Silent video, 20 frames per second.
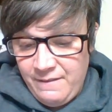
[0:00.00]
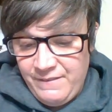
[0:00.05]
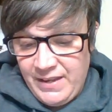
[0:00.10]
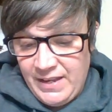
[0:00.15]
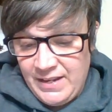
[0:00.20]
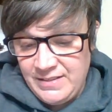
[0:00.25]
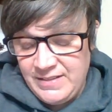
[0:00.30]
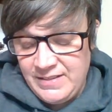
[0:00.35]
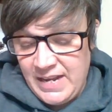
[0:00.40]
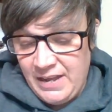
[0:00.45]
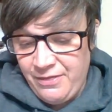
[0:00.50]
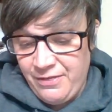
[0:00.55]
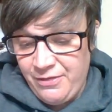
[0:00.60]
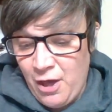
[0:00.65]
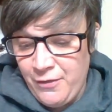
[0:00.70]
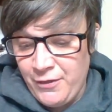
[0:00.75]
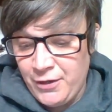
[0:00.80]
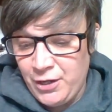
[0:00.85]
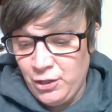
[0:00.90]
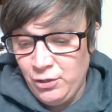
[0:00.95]
Van Dan
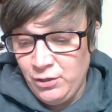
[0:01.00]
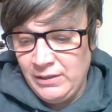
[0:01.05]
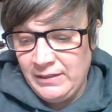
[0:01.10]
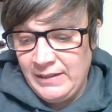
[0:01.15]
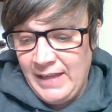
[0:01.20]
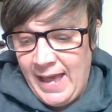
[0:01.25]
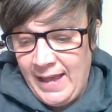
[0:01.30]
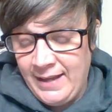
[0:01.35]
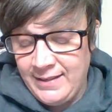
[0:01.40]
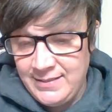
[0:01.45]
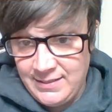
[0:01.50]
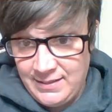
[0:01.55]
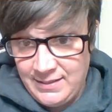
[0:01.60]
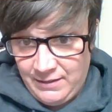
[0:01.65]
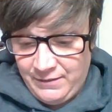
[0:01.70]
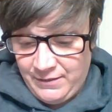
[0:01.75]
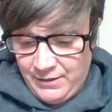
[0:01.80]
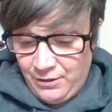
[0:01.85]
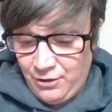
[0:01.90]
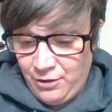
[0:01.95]
thought that a good
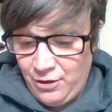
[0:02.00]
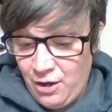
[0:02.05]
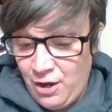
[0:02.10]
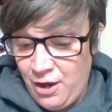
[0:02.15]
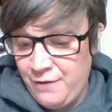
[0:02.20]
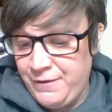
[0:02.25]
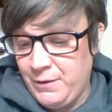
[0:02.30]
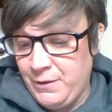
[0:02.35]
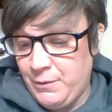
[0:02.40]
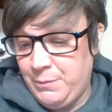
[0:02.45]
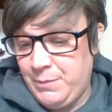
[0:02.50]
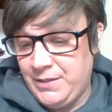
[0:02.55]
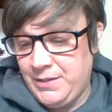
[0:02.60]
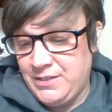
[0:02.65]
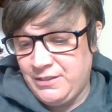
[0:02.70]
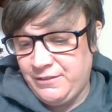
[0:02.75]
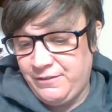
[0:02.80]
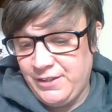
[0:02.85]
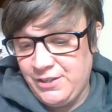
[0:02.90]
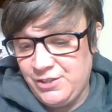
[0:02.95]
laxative and her coffee would be
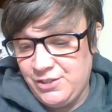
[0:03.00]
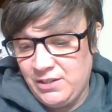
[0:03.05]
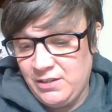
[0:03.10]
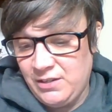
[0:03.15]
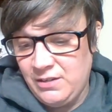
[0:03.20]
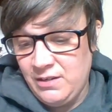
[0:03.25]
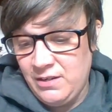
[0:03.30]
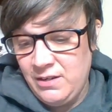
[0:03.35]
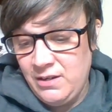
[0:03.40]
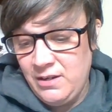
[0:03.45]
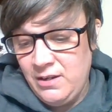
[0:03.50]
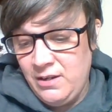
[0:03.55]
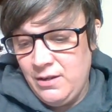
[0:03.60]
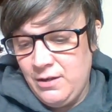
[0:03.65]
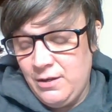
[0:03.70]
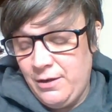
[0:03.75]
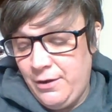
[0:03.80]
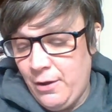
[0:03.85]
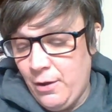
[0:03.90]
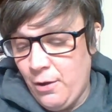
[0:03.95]
sufficient.
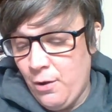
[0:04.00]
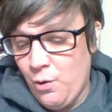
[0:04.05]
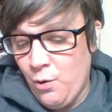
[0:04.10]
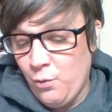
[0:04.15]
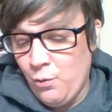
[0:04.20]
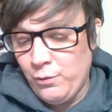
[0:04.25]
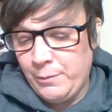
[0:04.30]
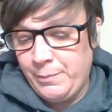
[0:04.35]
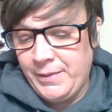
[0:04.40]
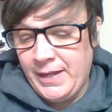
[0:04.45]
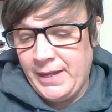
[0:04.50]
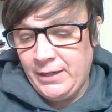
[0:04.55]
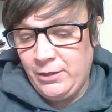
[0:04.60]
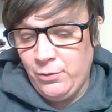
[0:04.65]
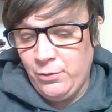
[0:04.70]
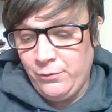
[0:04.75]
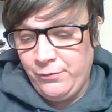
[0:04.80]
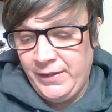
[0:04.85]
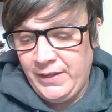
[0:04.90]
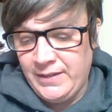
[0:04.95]
No, replied
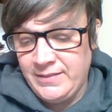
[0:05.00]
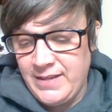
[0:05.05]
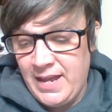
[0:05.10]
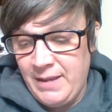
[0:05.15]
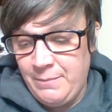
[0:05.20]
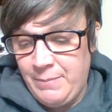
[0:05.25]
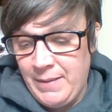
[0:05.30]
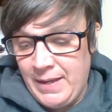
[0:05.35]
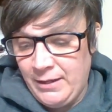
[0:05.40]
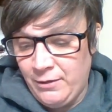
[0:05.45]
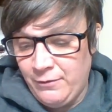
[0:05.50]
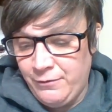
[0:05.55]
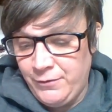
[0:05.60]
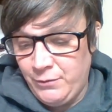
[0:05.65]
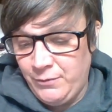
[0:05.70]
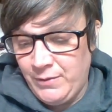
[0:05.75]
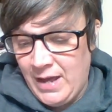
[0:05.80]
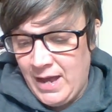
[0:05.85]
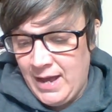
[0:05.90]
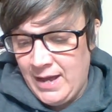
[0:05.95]
Kufius, I beg of
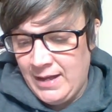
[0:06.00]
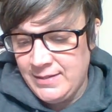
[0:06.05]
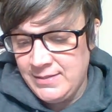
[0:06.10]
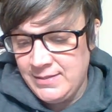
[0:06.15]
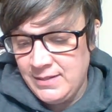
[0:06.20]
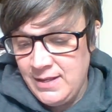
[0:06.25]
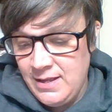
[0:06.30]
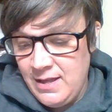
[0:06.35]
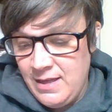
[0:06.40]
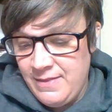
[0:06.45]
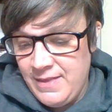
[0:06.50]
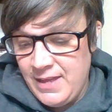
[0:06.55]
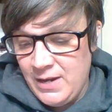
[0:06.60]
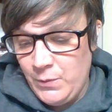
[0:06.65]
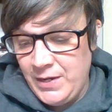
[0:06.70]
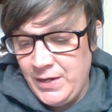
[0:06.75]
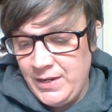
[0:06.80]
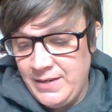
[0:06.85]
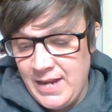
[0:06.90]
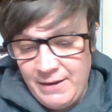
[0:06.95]
you not. Then
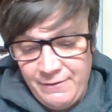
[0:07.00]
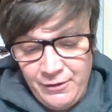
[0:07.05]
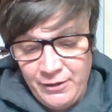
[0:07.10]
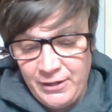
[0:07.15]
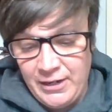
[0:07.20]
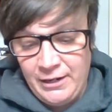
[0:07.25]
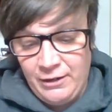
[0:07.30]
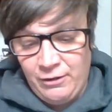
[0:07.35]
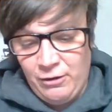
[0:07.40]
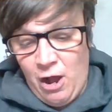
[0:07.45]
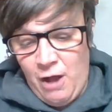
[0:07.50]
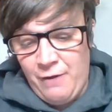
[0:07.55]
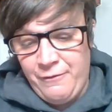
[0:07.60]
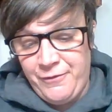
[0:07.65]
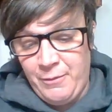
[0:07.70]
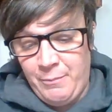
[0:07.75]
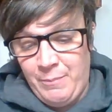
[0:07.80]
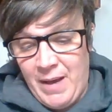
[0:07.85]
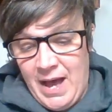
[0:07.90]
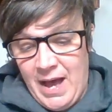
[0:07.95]
we'd never get her
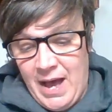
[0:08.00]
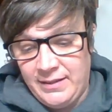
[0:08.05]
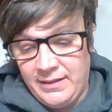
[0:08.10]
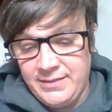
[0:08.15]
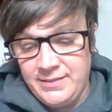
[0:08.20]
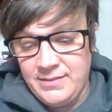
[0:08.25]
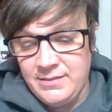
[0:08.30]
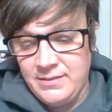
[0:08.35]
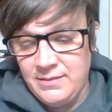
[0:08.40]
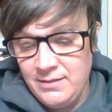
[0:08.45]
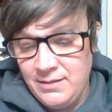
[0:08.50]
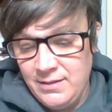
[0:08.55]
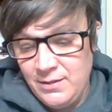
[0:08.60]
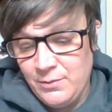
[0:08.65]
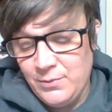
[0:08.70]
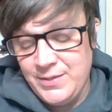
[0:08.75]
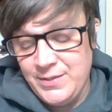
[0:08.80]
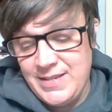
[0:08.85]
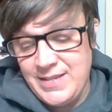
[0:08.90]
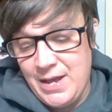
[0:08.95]
off the box.
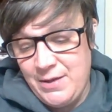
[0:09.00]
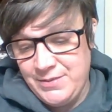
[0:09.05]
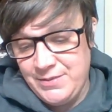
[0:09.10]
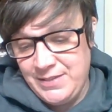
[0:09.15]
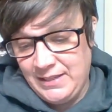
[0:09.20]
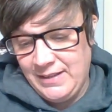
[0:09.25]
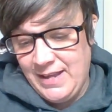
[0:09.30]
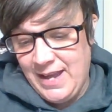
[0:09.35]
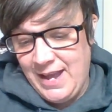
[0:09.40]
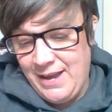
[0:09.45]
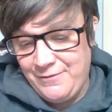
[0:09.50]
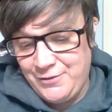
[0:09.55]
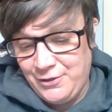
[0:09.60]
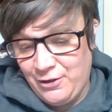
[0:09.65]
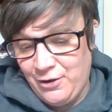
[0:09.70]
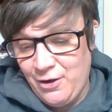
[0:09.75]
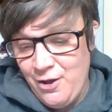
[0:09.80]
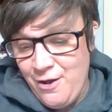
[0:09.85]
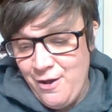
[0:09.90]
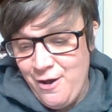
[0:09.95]
Resounding
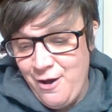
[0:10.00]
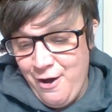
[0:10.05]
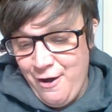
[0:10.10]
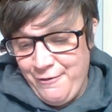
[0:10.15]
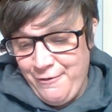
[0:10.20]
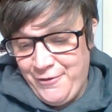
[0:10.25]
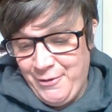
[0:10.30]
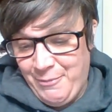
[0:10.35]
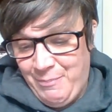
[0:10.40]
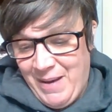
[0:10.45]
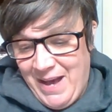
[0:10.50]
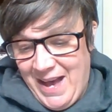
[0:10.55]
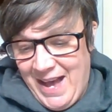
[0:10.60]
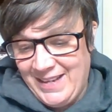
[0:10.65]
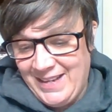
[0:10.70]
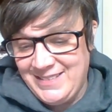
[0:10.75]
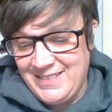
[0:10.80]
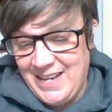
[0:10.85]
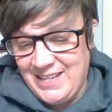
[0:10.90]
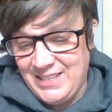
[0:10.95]
laughter. Off the
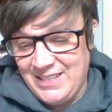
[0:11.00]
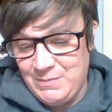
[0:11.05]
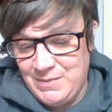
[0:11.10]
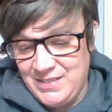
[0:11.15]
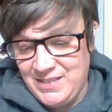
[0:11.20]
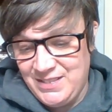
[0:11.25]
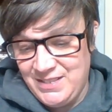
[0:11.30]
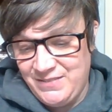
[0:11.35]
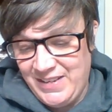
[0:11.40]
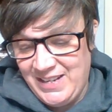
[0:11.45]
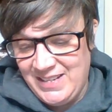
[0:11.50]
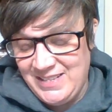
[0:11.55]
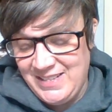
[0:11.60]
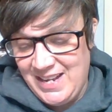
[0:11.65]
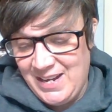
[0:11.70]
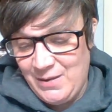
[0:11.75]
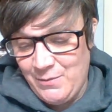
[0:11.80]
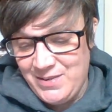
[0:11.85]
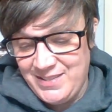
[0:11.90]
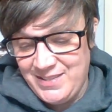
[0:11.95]
box, asked Mrs. Van
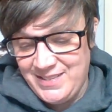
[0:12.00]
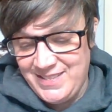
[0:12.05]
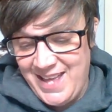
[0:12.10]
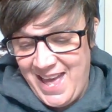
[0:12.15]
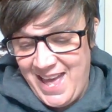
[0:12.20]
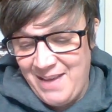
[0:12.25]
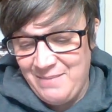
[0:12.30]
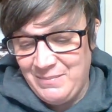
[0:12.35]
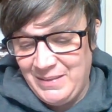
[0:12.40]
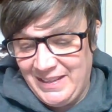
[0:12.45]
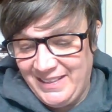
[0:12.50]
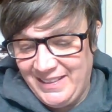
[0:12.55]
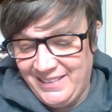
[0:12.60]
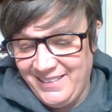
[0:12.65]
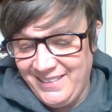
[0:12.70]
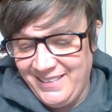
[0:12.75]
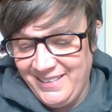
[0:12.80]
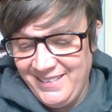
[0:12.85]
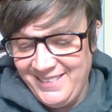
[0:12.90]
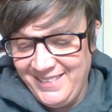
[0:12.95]
Dan. What does that
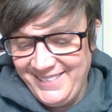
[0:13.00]
mean?